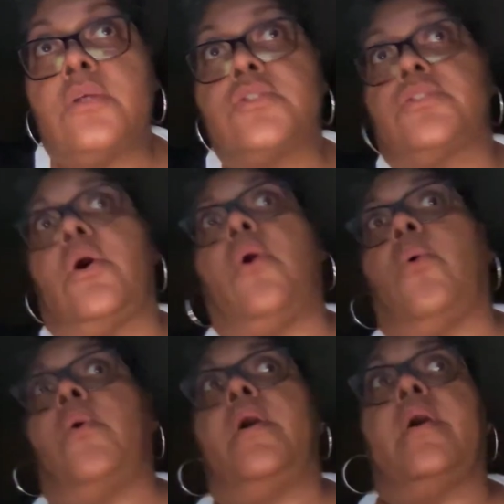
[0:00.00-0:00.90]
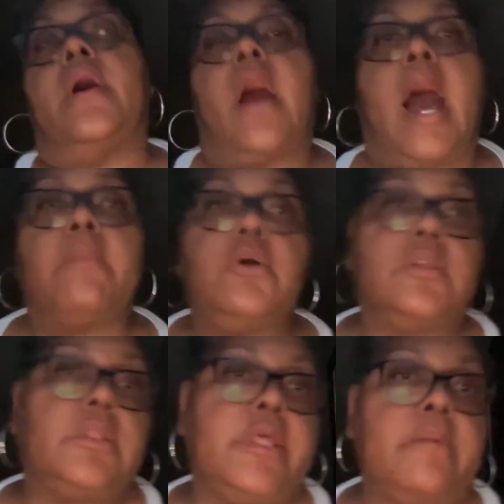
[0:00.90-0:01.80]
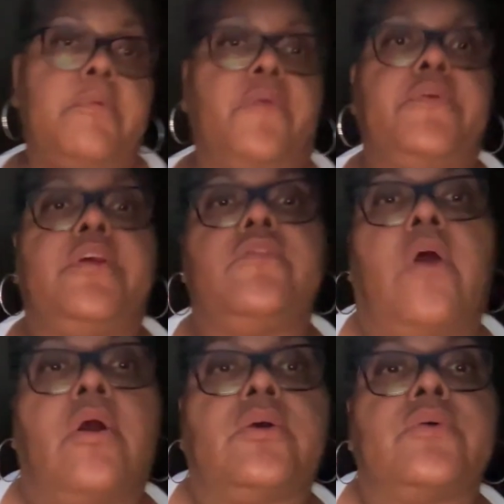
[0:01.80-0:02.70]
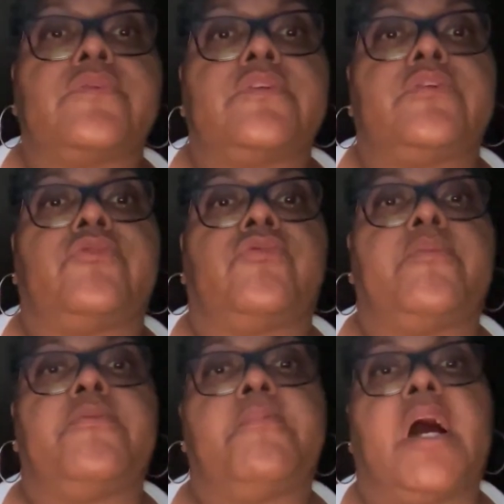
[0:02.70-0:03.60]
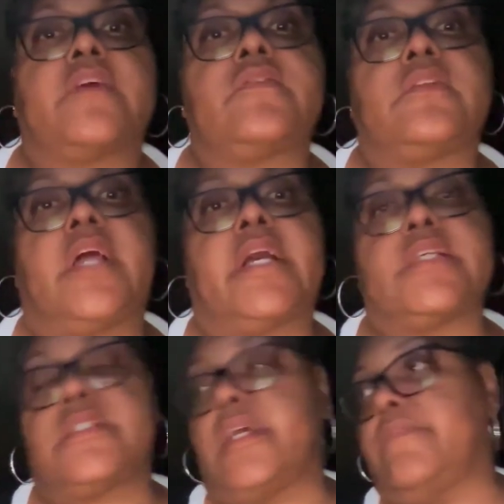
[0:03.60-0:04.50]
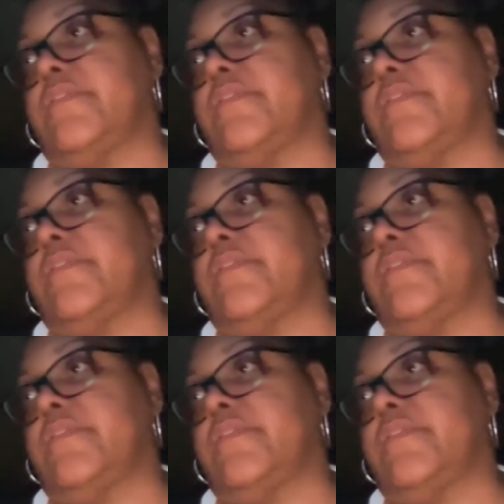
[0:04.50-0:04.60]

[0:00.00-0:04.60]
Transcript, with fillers: So I'm going to link both of these articles in the description box. And like I said, if